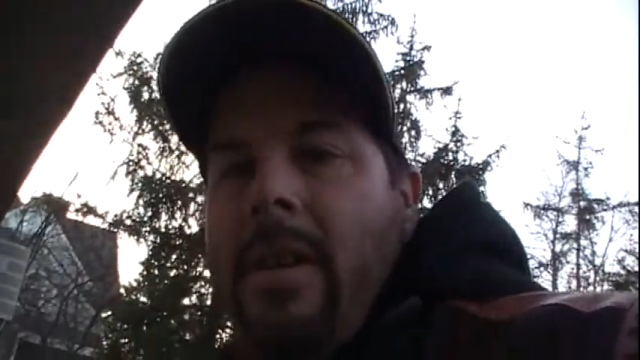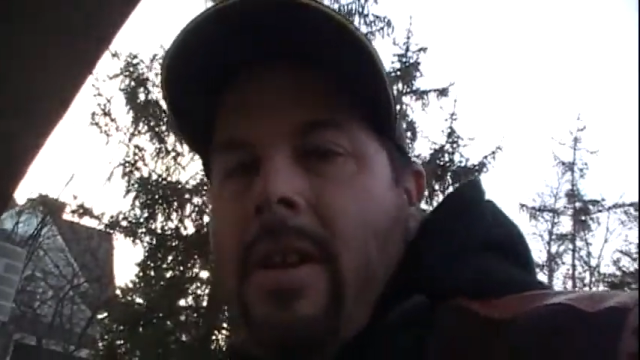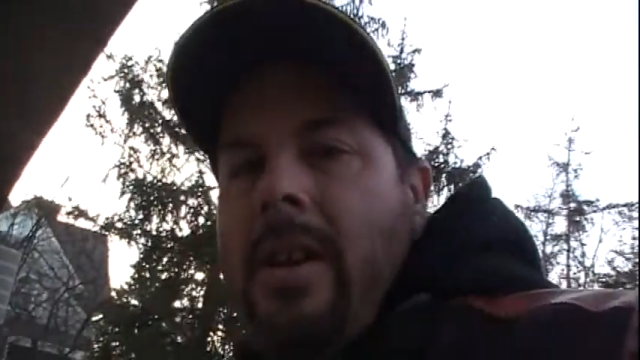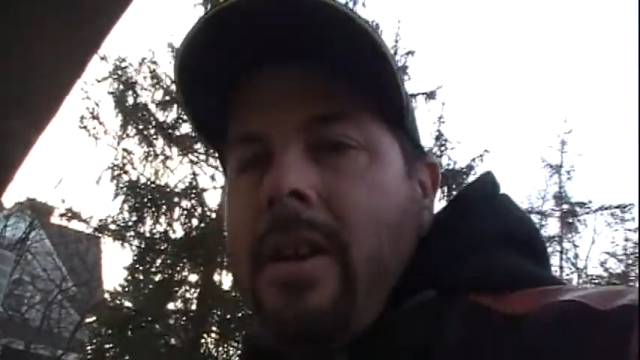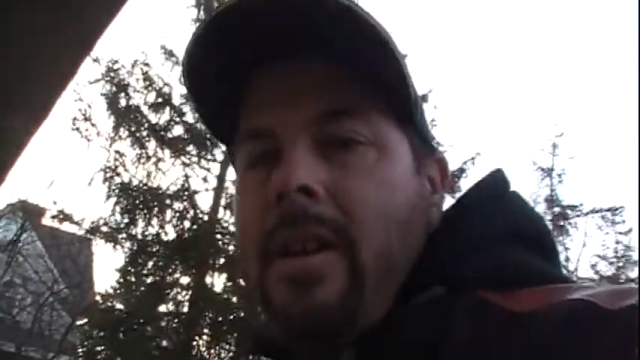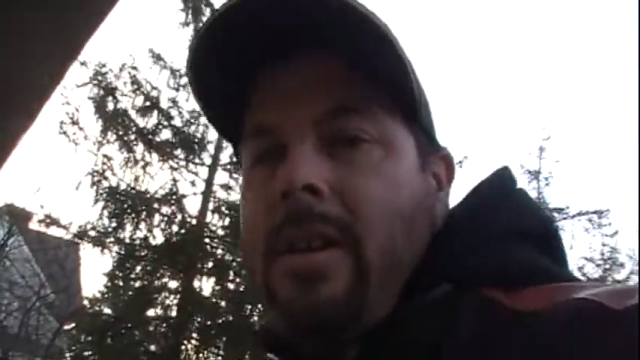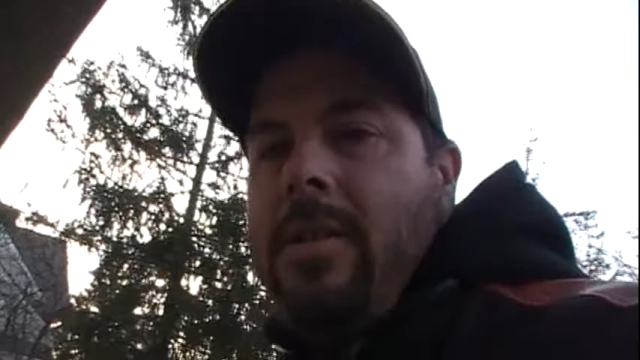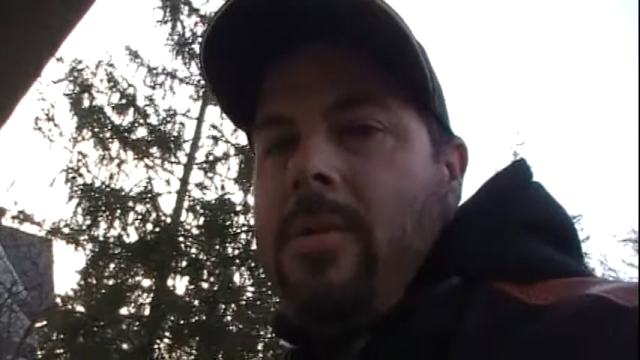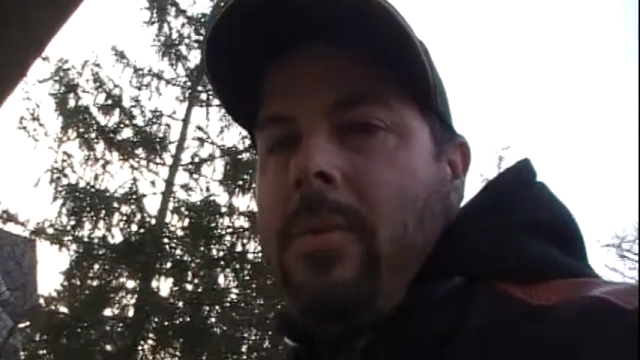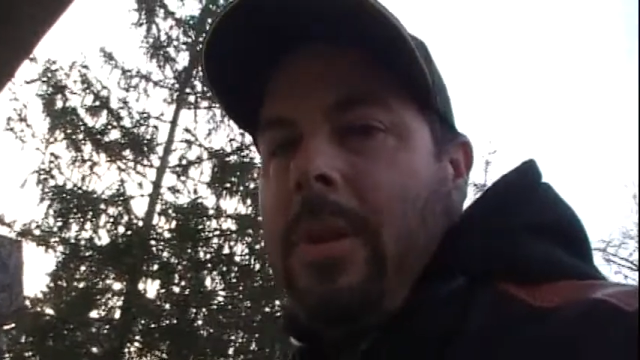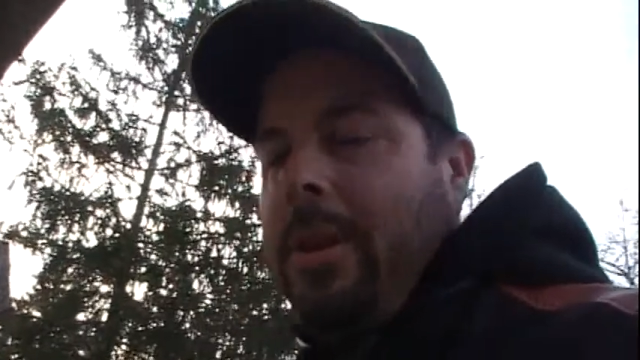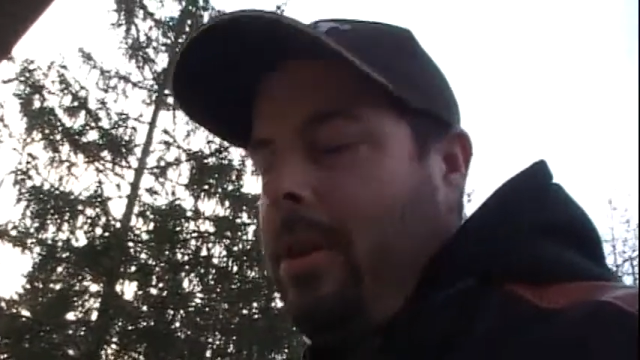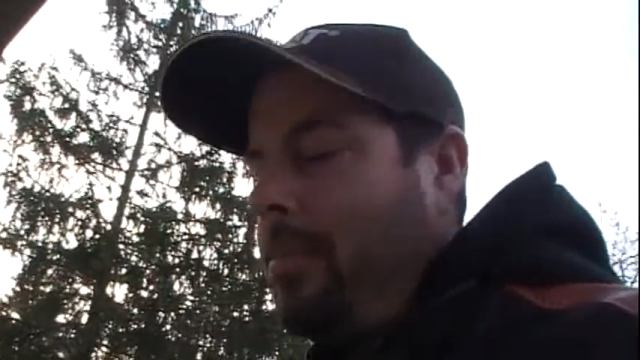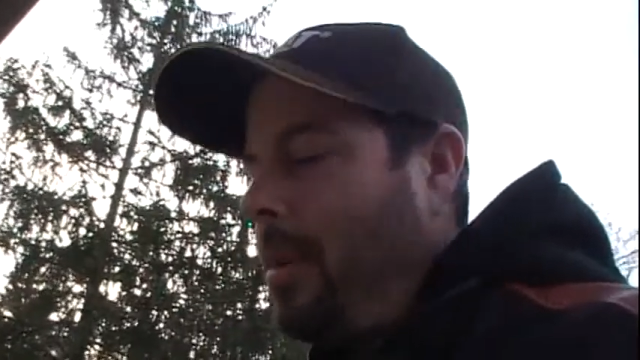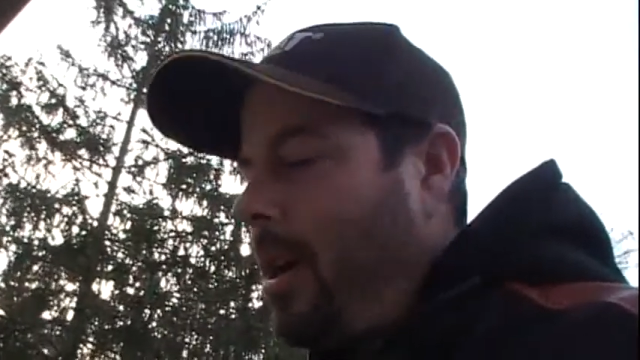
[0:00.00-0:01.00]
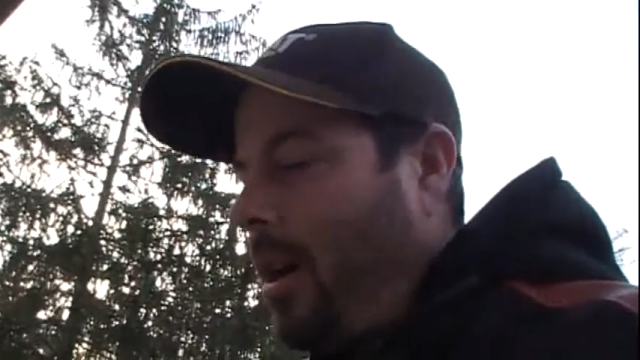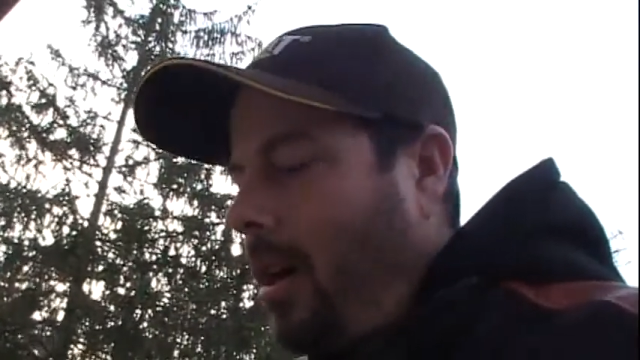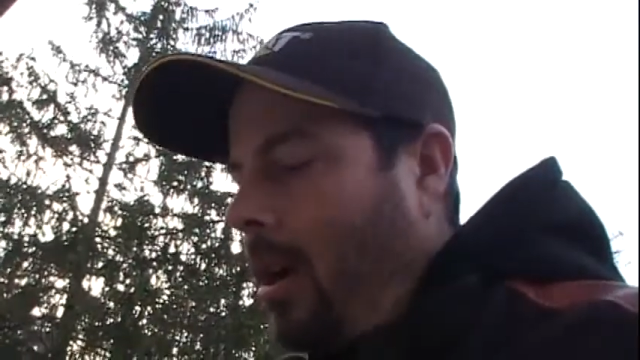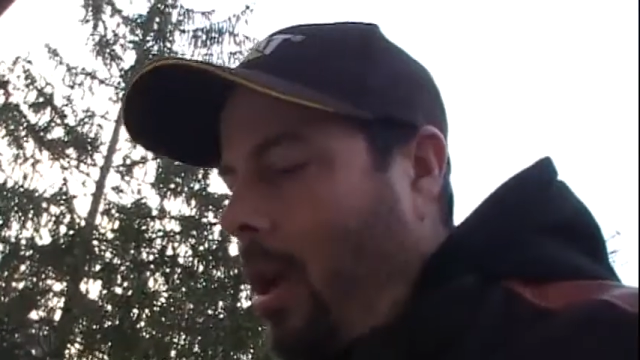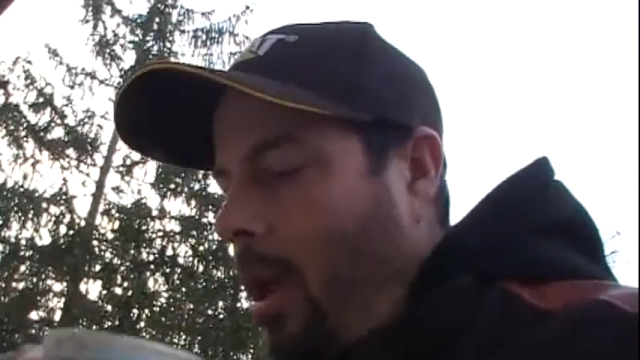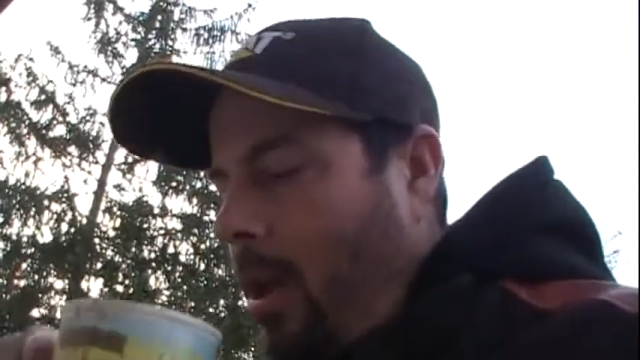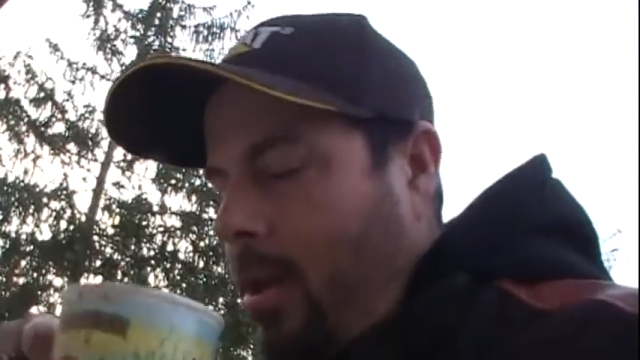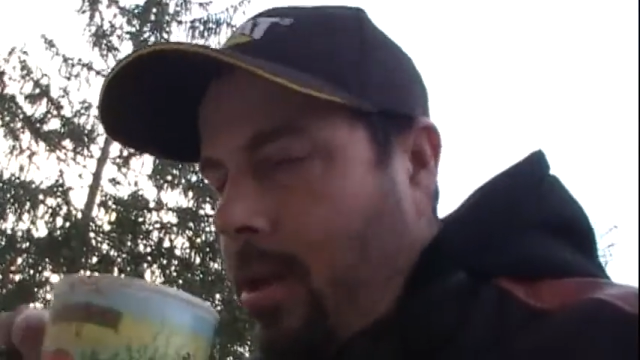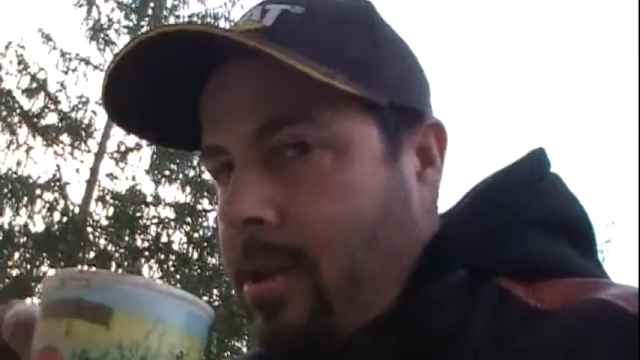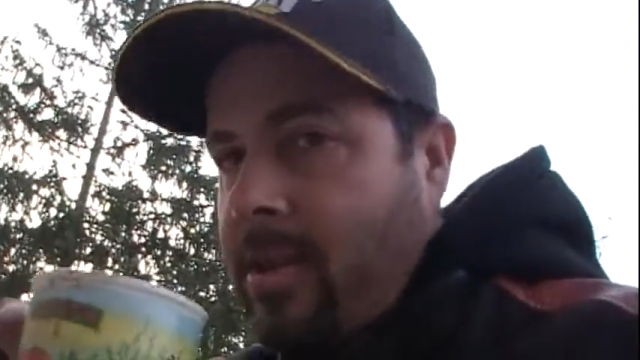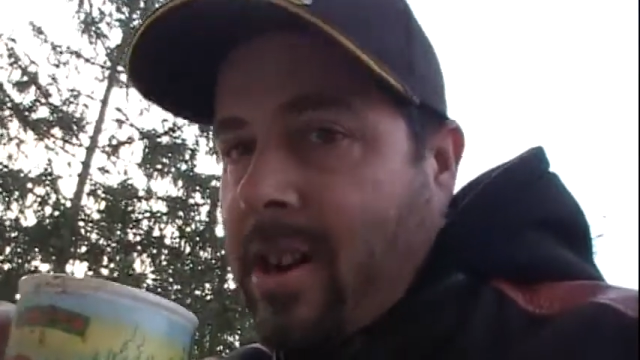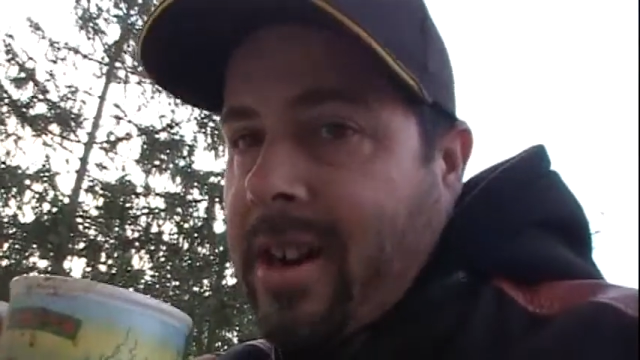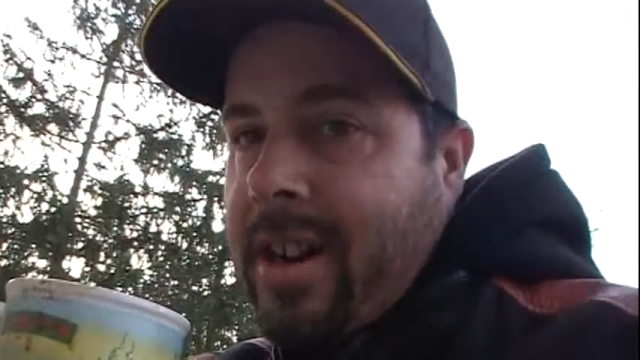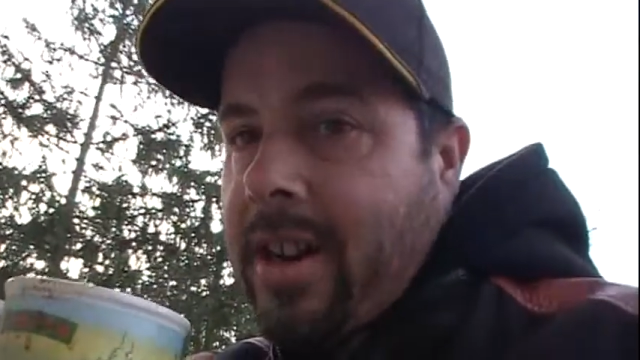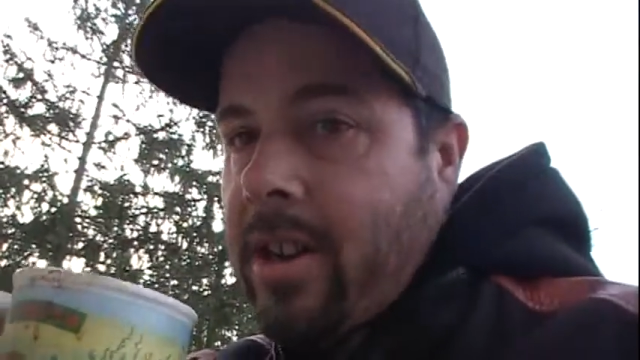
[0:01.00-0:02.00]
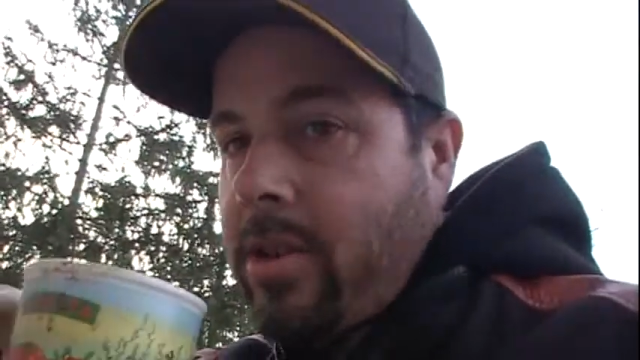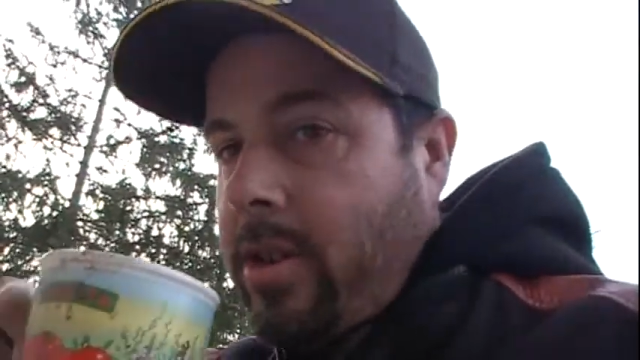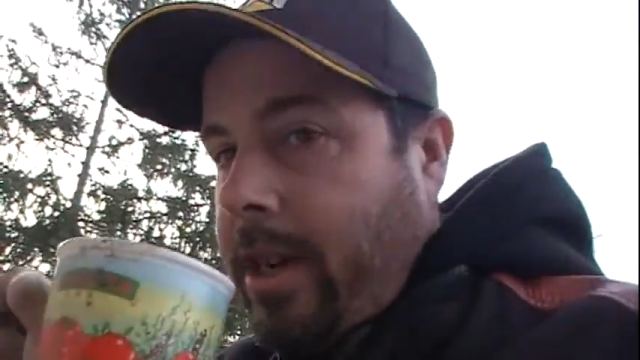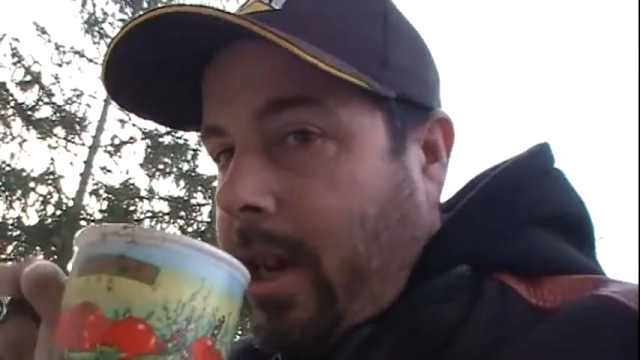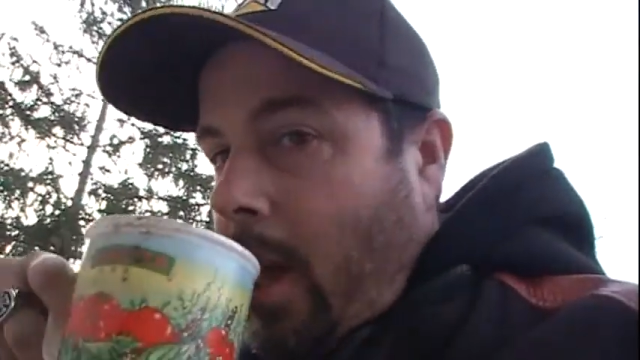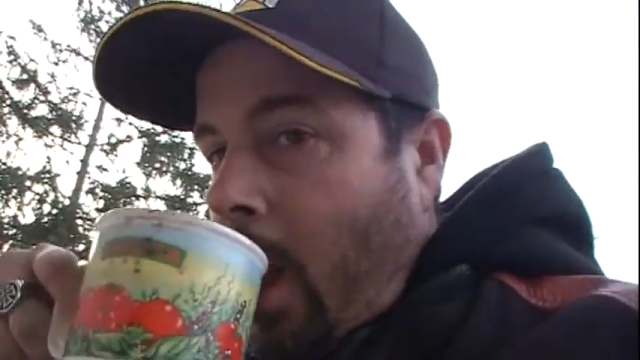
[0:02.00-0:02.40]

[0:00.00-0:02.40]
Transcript: And it's a really good bar. Sorry, I need a drink.